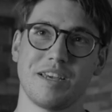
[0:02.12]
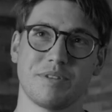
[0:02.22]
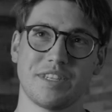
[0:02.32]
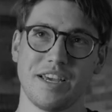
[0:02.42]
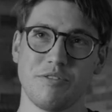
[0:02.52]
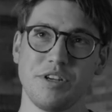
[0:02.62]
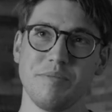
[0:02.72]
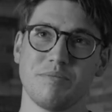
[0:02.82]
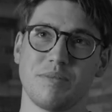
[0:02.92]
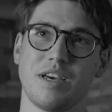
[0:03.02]
name is Henry
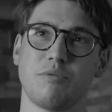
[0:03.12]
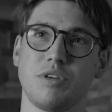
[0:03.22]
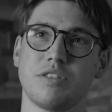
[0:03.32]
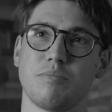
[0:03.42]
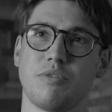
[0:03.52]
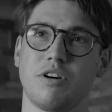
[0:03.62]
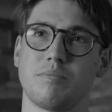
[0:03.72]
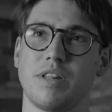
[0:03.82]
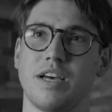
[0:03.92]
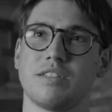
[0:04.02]
and we
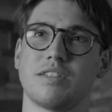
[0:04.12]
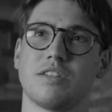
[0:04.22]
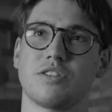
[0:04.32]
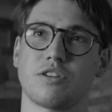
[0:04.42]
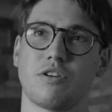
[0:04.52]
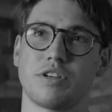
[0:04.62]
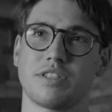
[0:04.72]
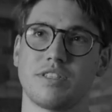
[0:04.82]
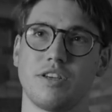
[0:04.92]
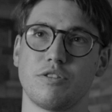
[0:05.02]
support plants in storing
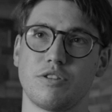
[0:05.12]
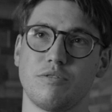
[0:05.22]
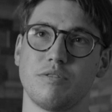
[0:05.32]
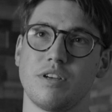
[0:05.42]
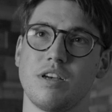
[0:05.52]
CO2.